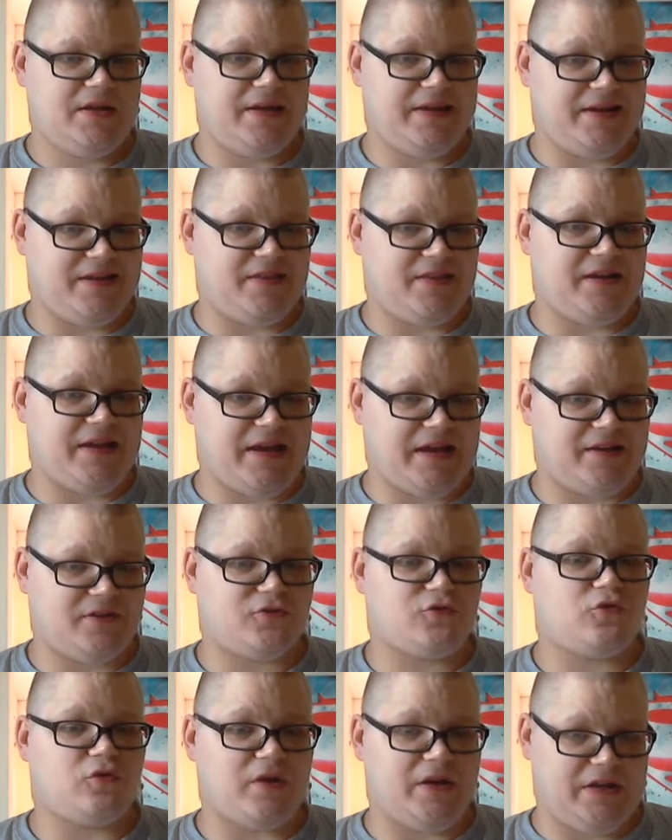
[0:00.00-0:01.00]
in the end
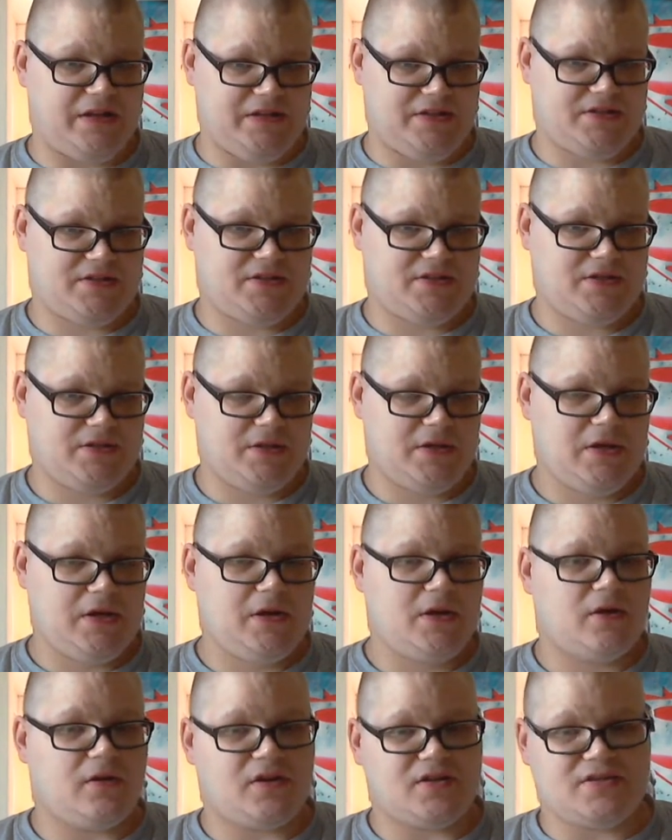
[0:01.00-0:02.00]
credits.
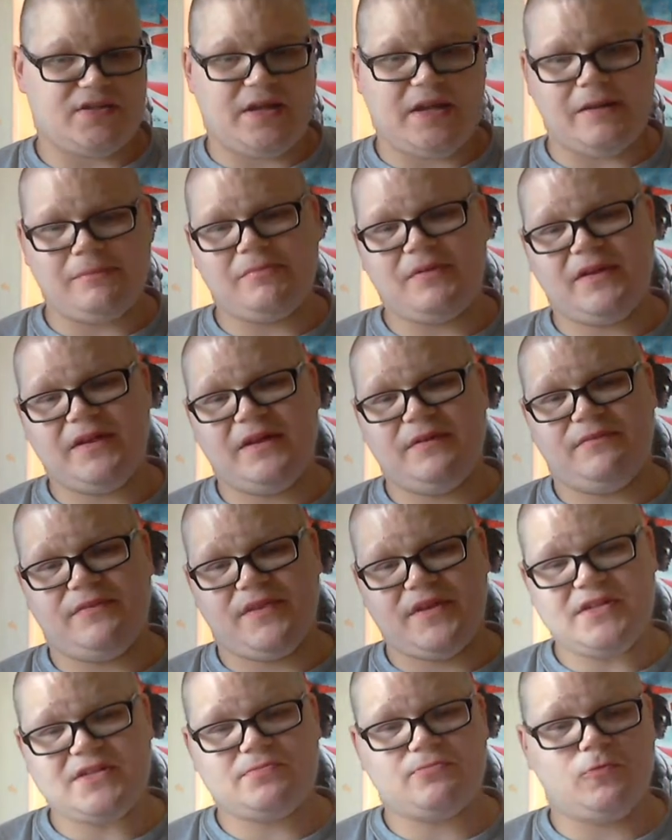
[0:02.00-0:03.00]
Because I believe
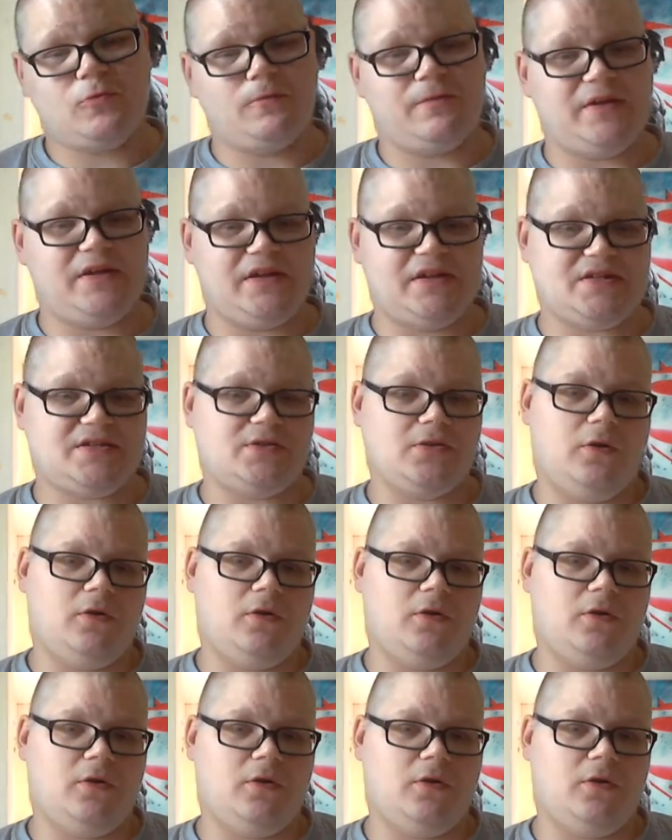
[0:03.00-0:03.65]
this movie is